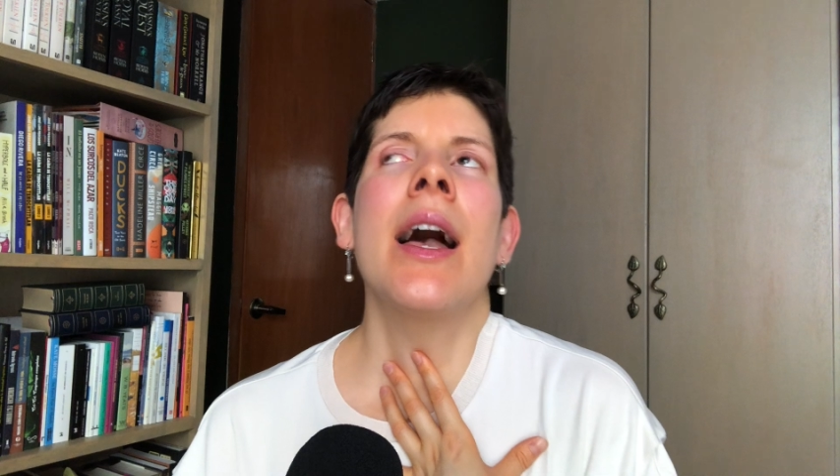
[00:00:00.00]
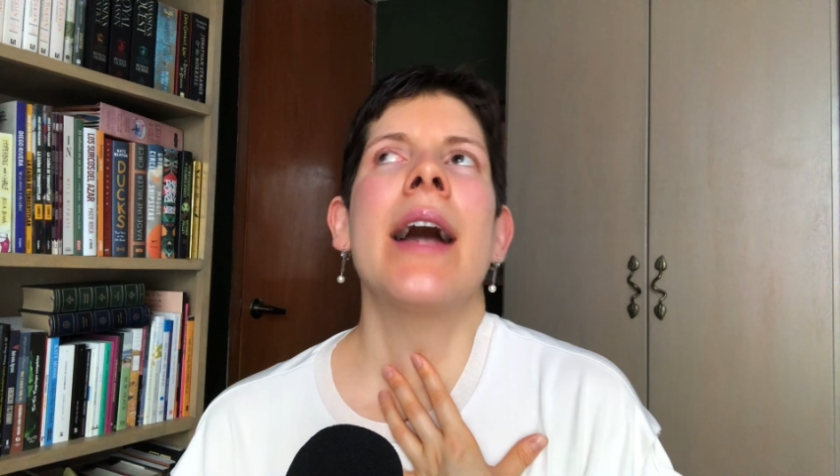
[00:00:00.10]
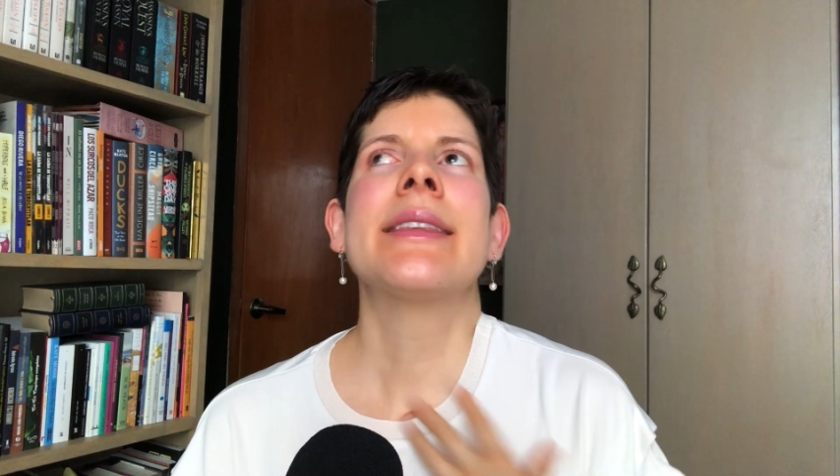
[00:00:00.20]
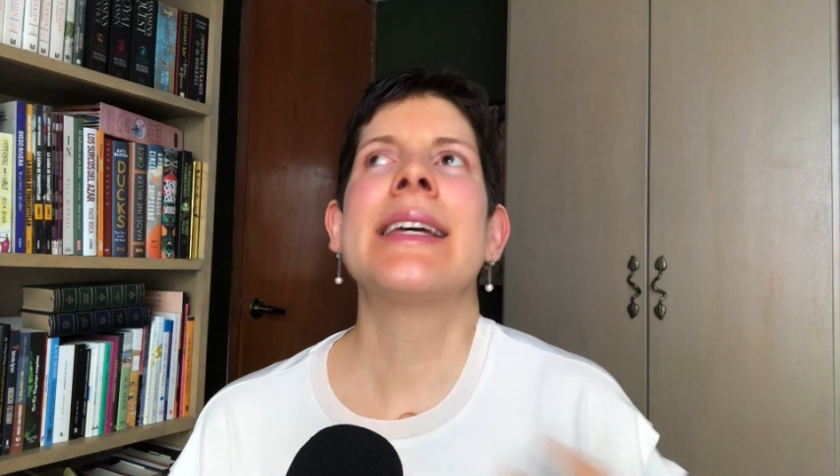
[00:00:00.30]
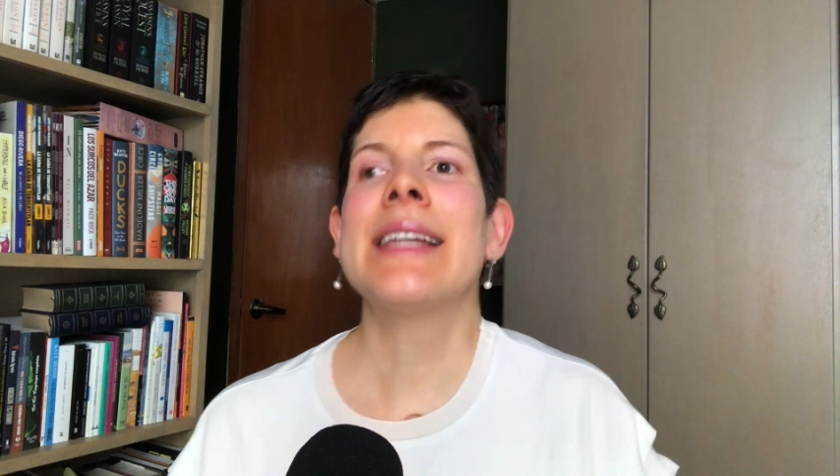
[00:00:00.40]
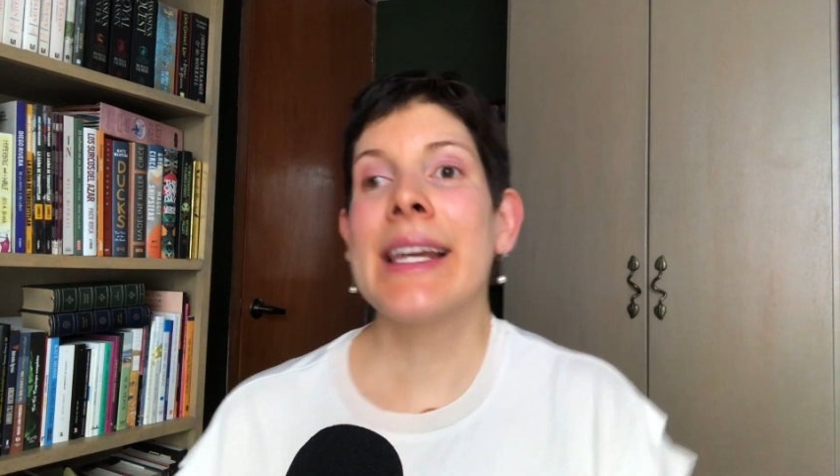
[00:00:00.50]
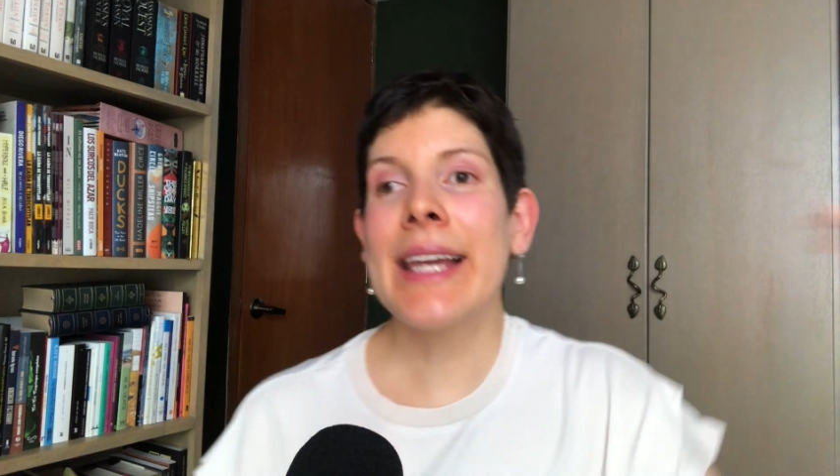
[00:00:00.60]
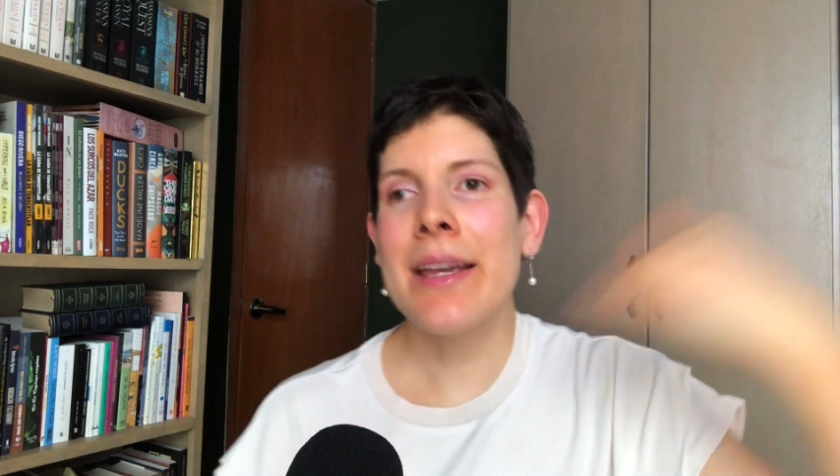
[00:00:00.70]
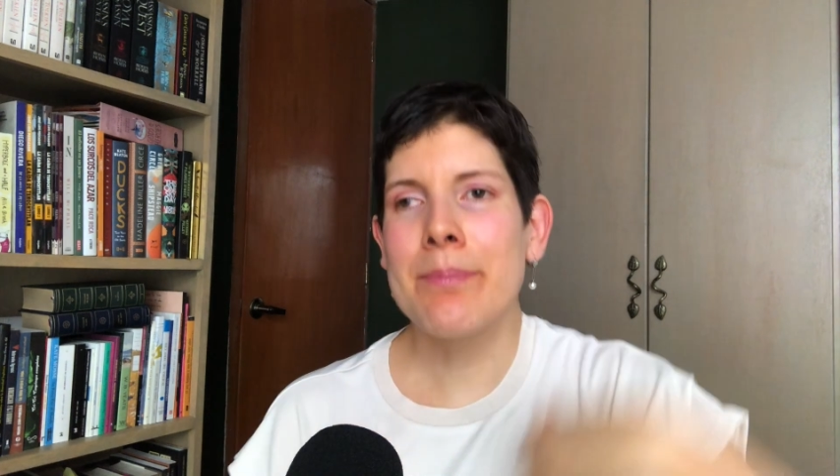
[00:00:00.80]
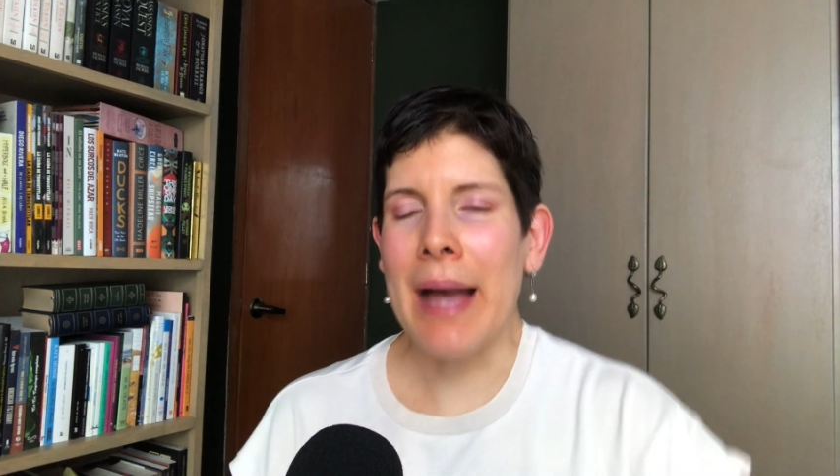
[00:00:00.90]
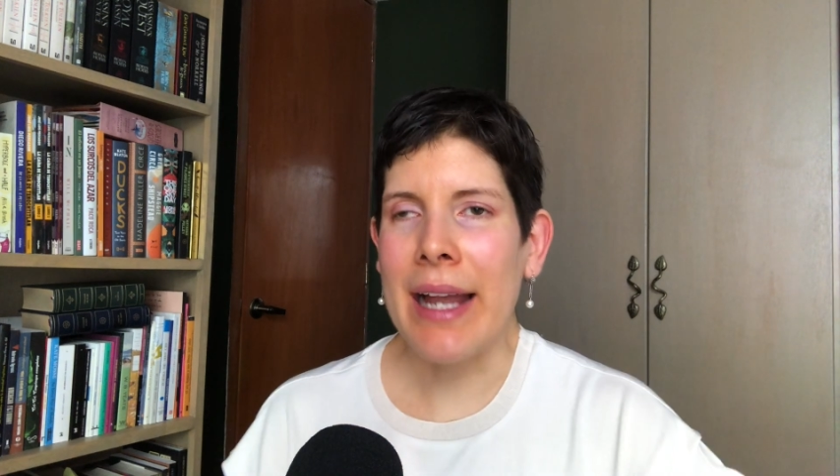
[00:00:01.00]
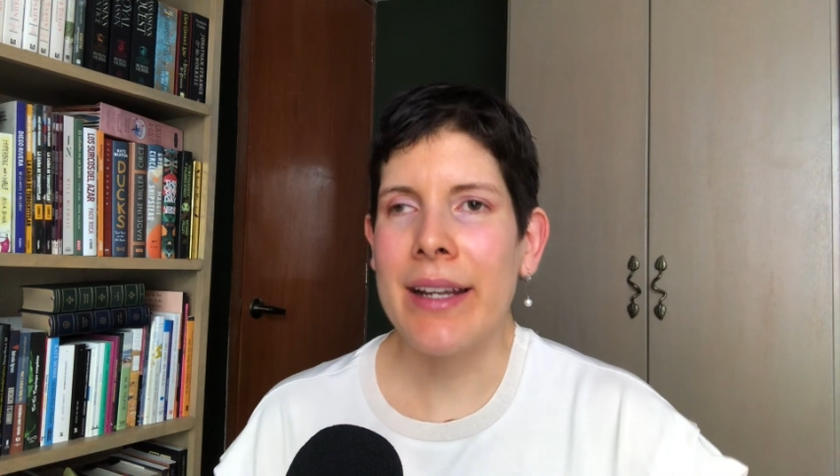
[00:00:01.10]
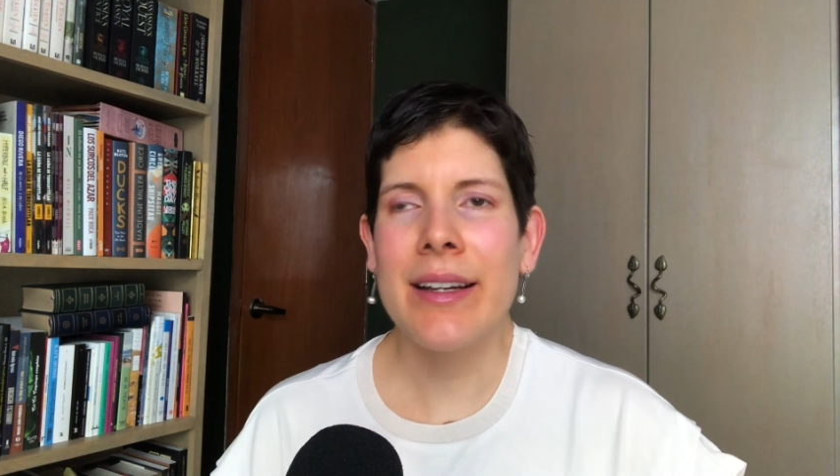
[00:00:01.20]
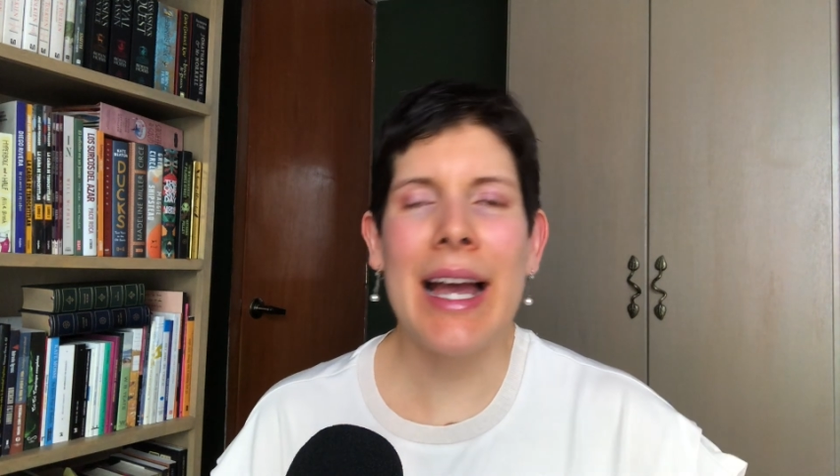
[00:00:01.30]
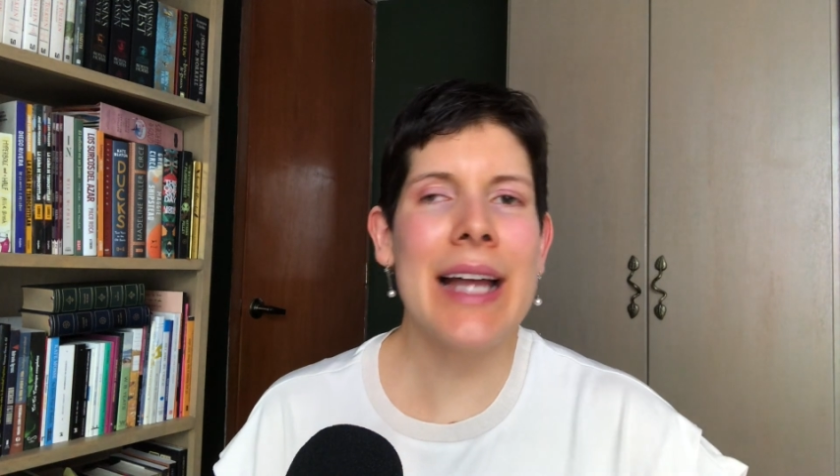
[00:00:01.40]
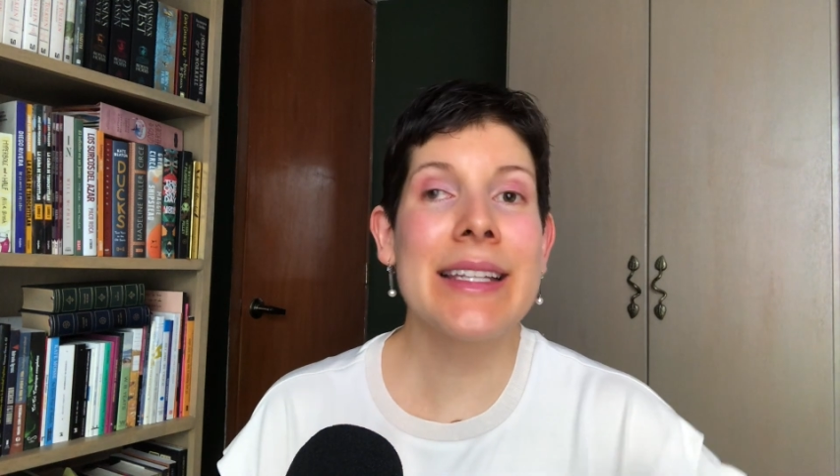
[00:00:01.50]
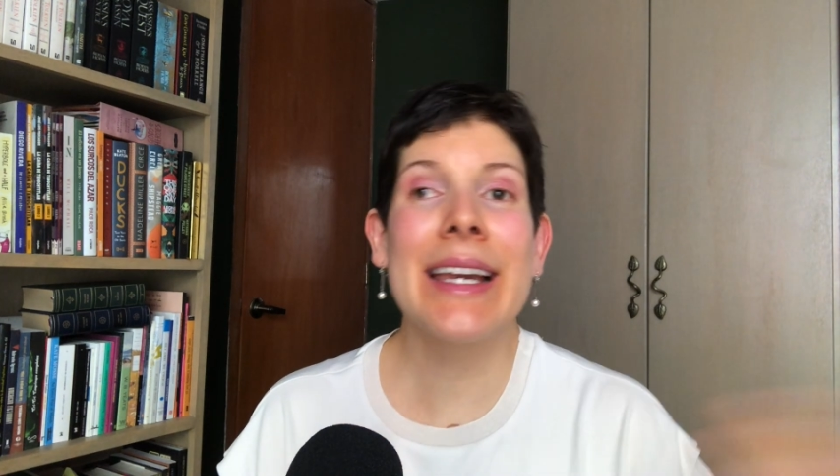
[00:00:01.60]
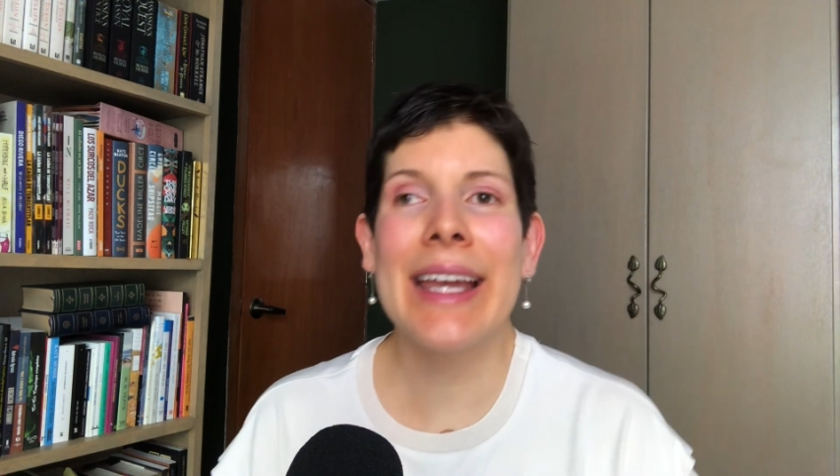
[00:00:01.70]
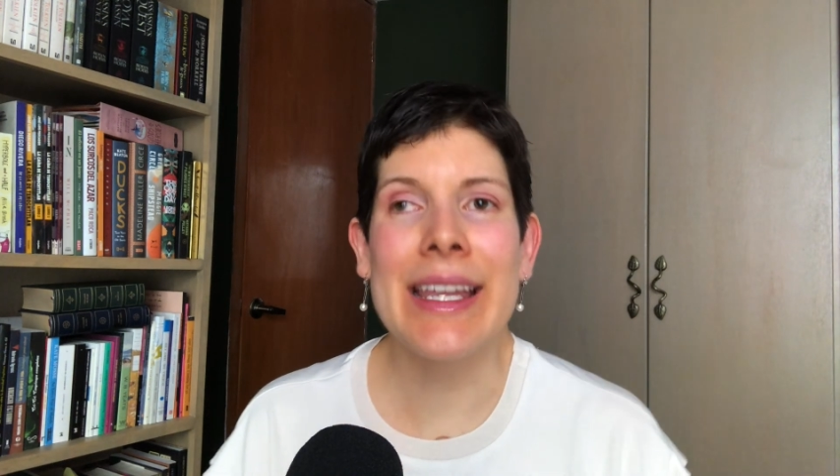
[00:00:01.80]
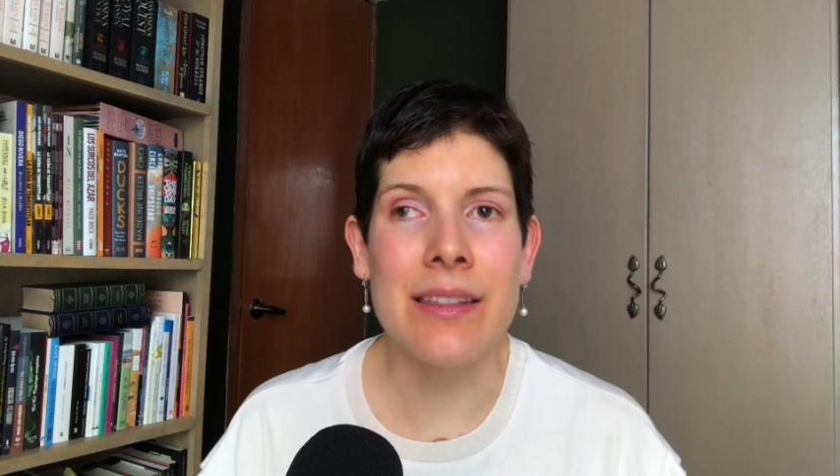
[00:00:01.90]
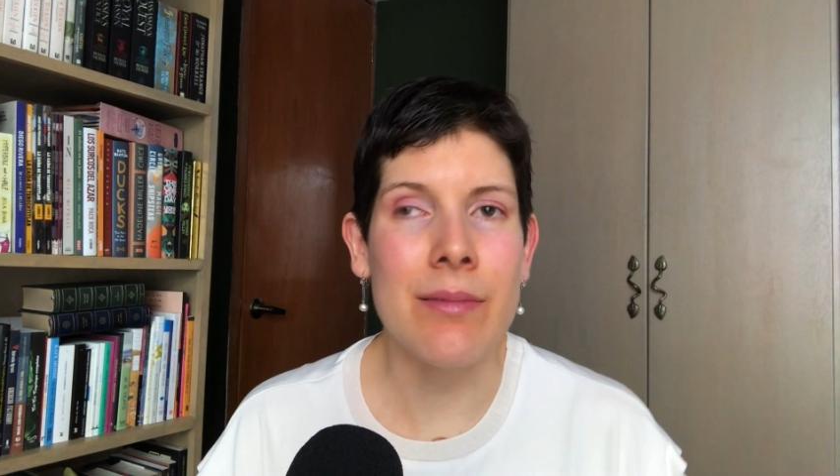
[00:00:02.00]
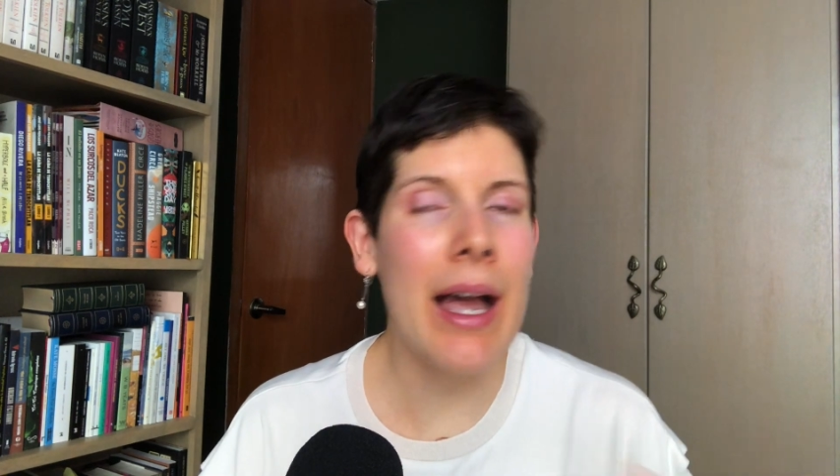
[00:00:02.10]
Then I came back, and again,